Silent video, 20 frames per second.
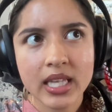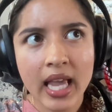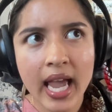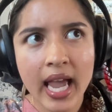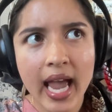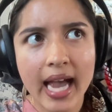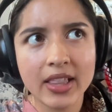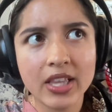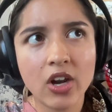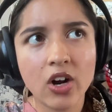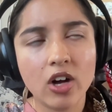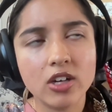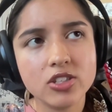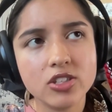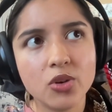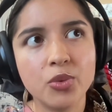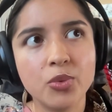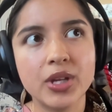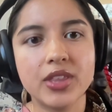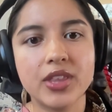and then
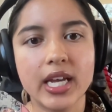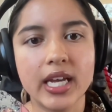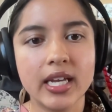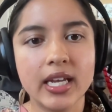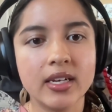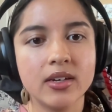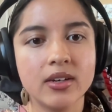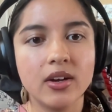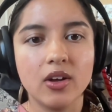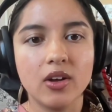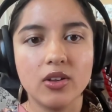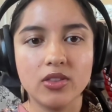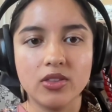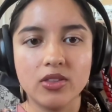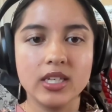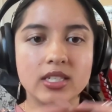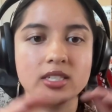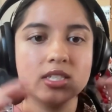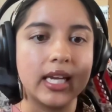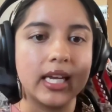also within
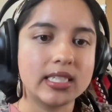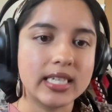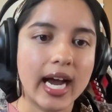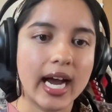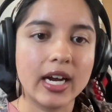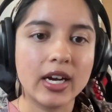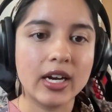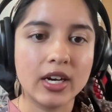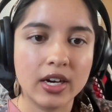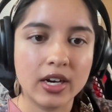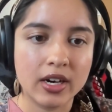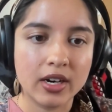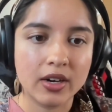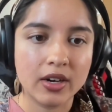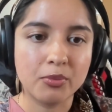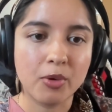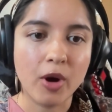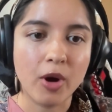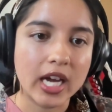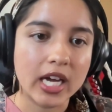this entire
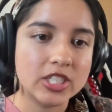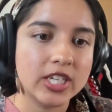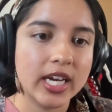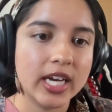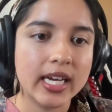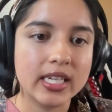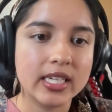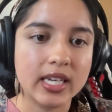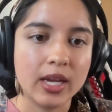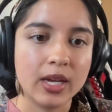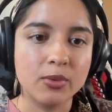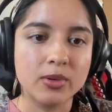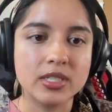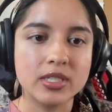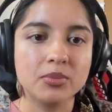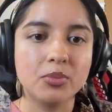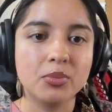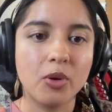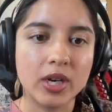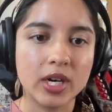project, it was
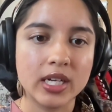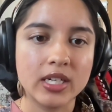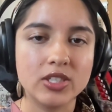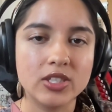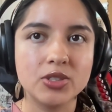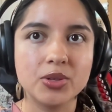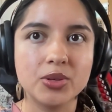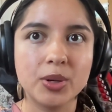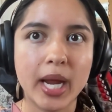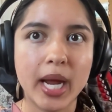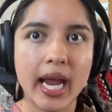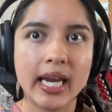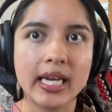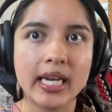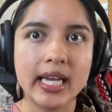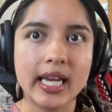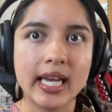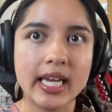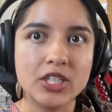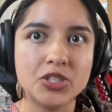important to
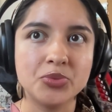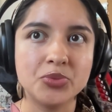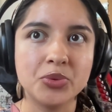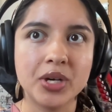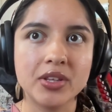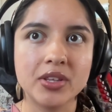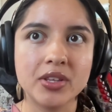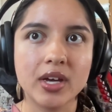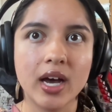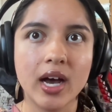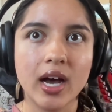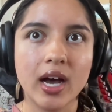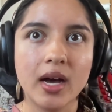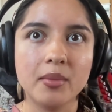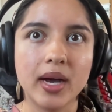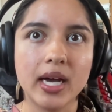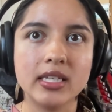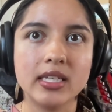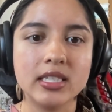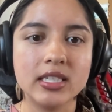engage with
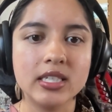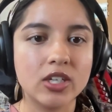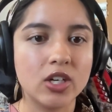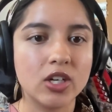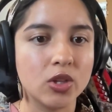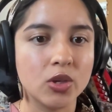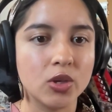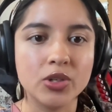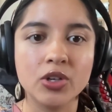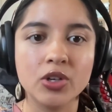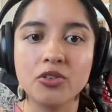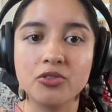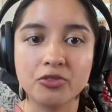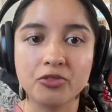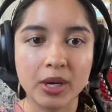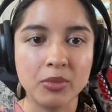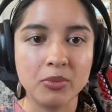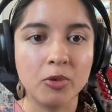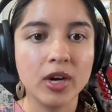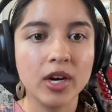a decolonial
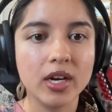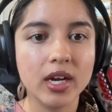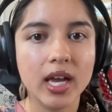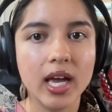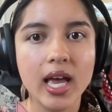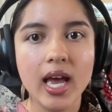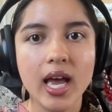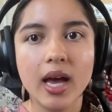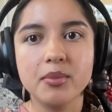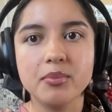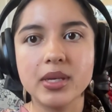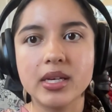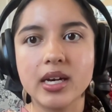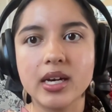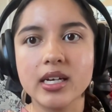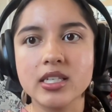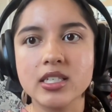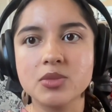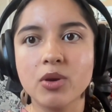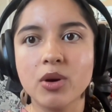framework,
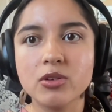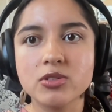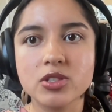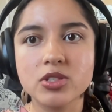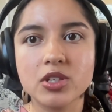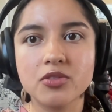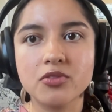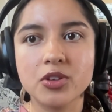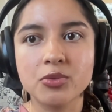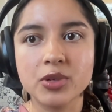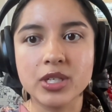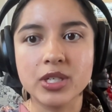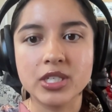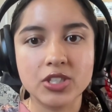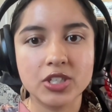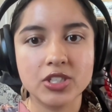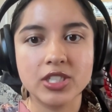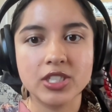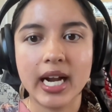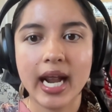because most of the
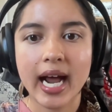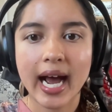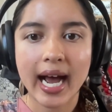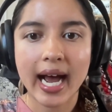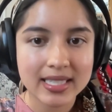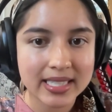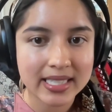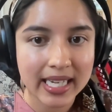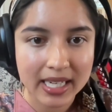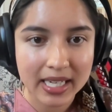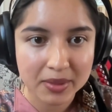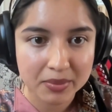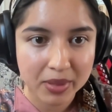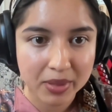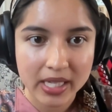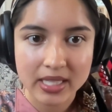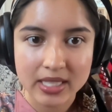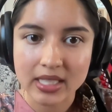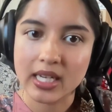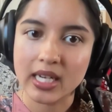research that has taken
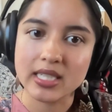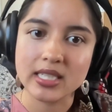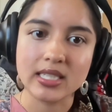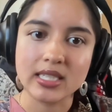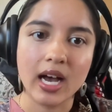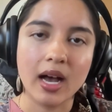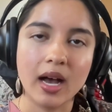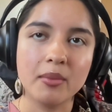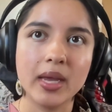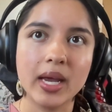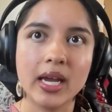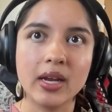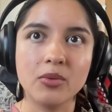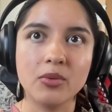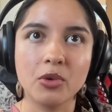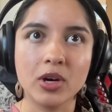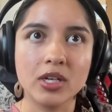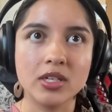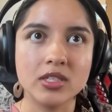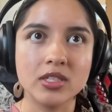place in Assam, it
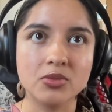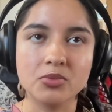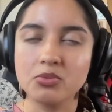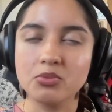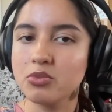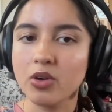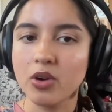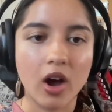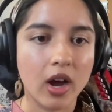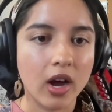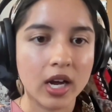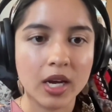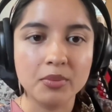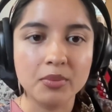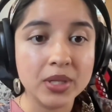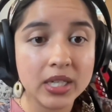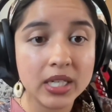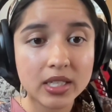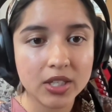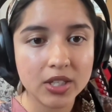was
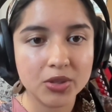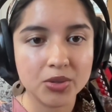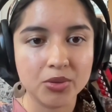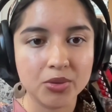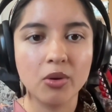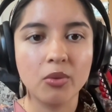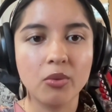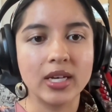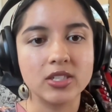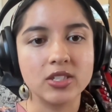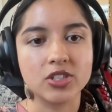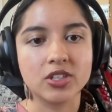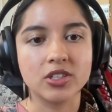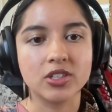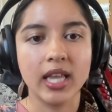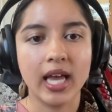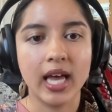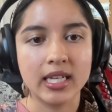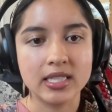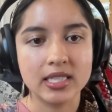completely through a
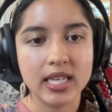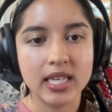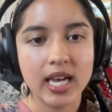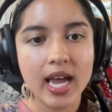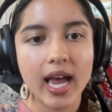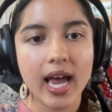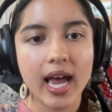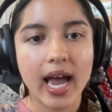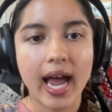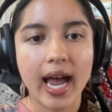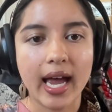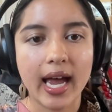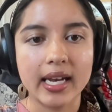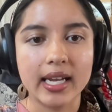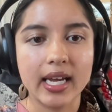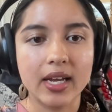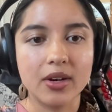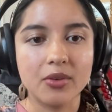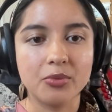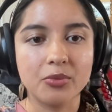Western lens, and
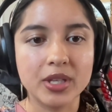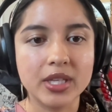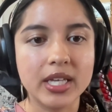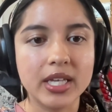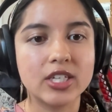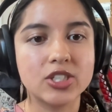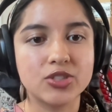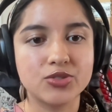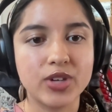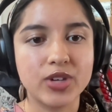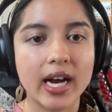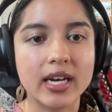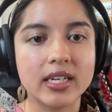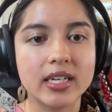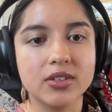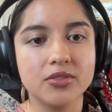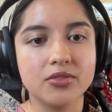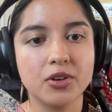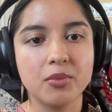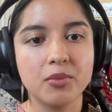it really
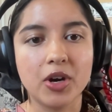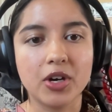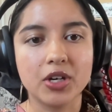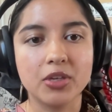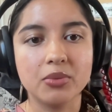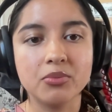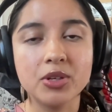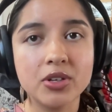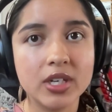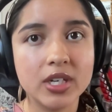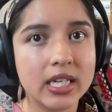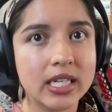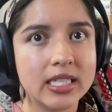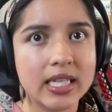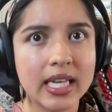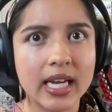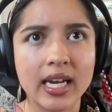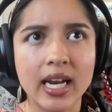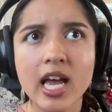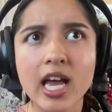extracted from our communities.
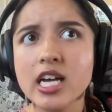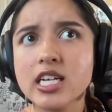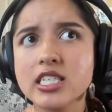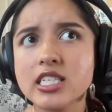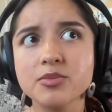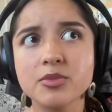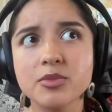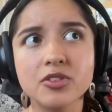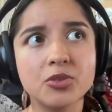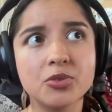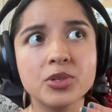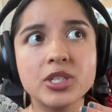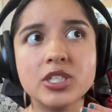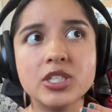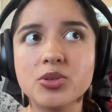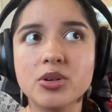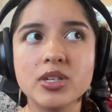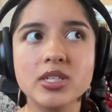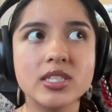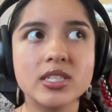And some of the
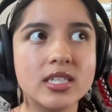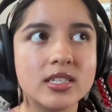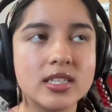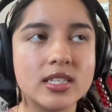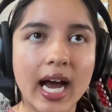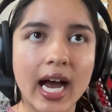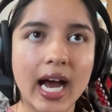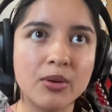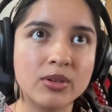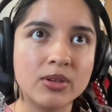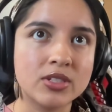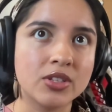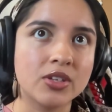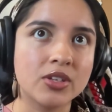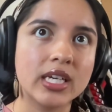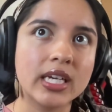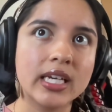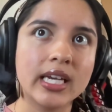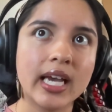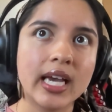resources that I was
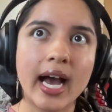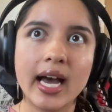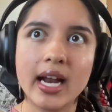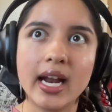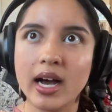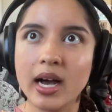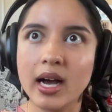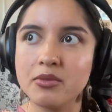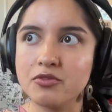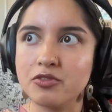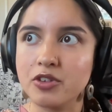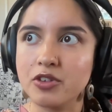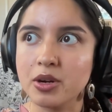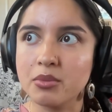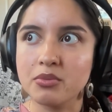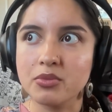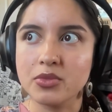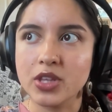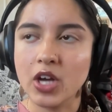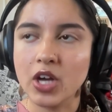looking at
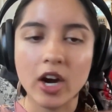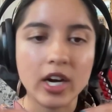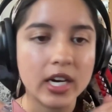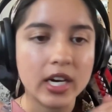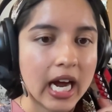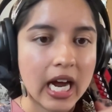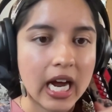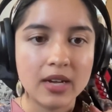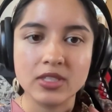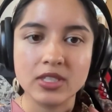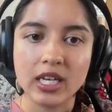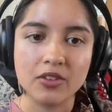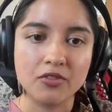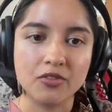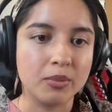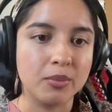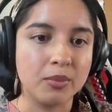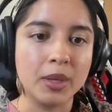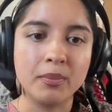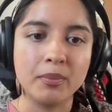from the archives, like
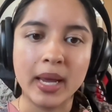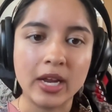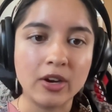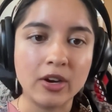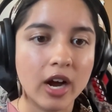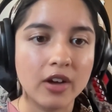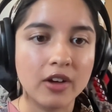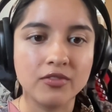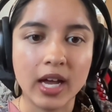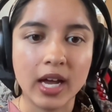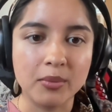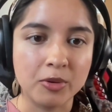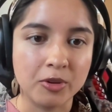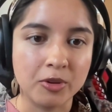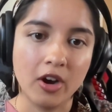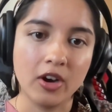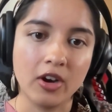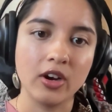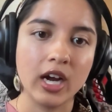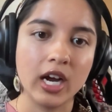from the Bancroft Library
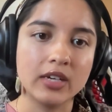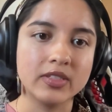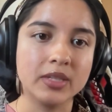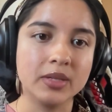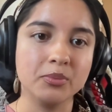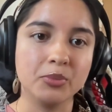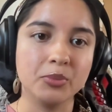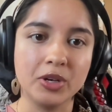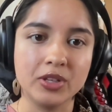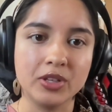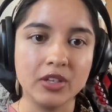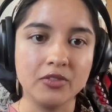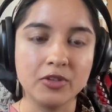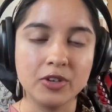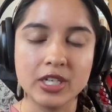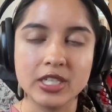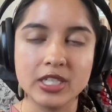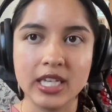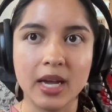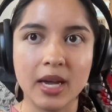archives in Berkeley, for
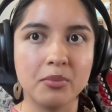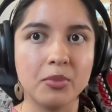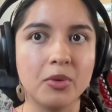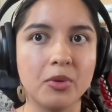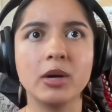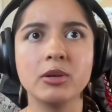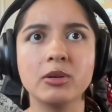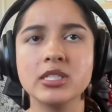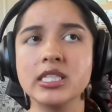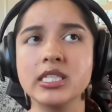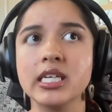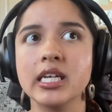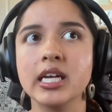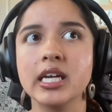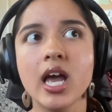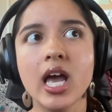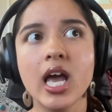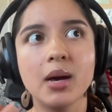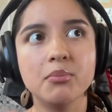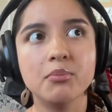example, I was seeing
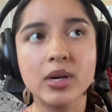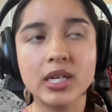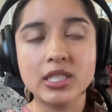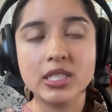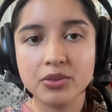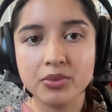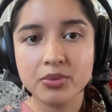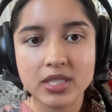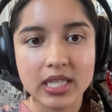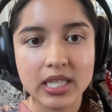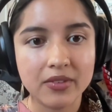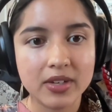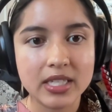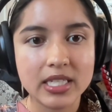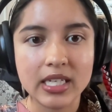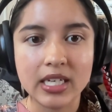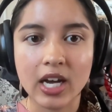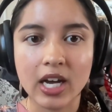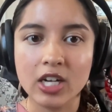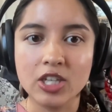books from the
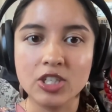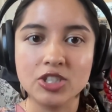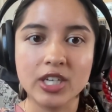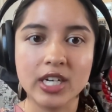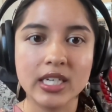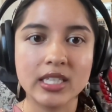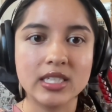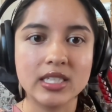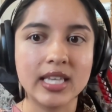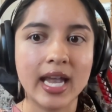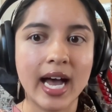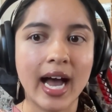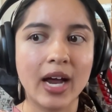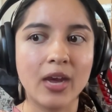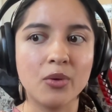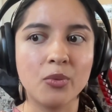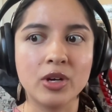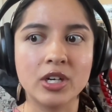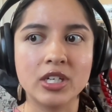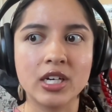1700s
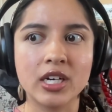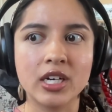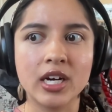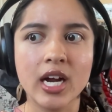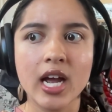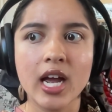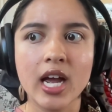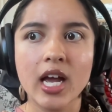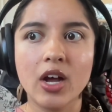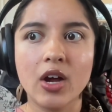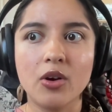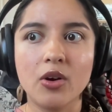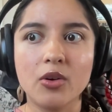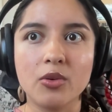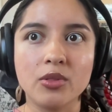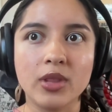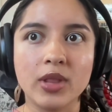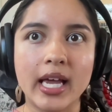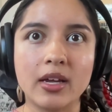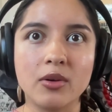that were
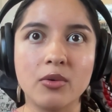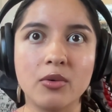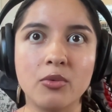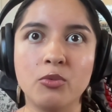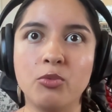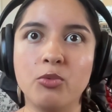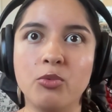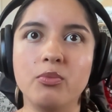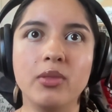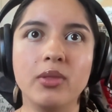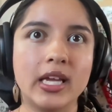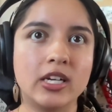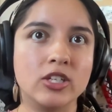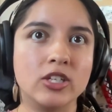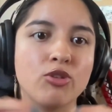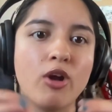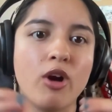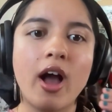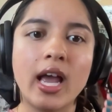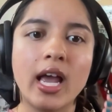like
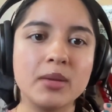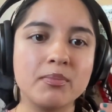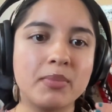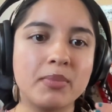drawing